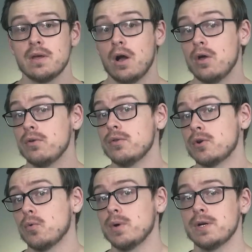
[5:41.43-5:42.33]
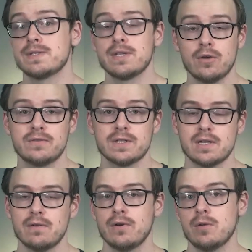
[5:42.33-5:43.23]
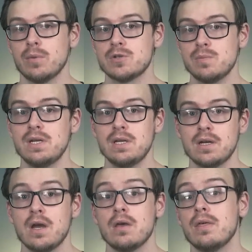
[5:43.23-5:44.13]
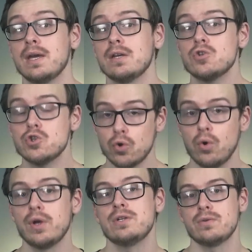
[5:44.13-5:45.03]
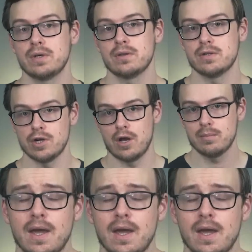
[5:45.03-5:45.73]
that although the career itself doesn't have very much meaning, they enjoy doing the job.